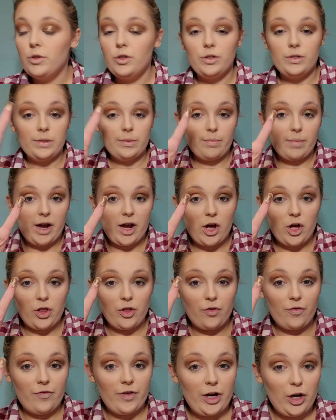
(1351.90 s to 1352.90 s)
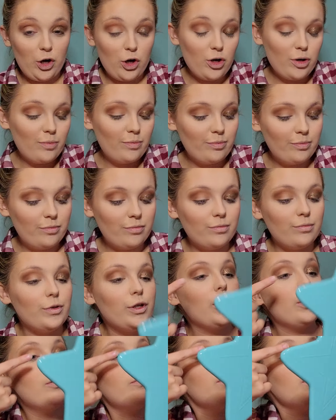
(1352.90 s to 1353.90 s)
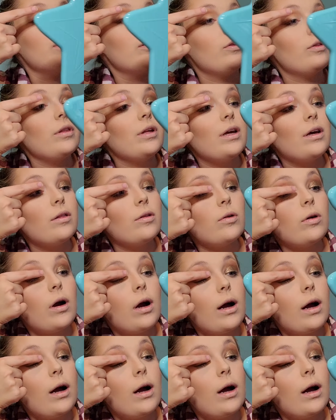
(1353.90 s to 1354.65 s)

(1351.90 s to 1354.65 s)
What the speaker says: Using my other finger and go in on the other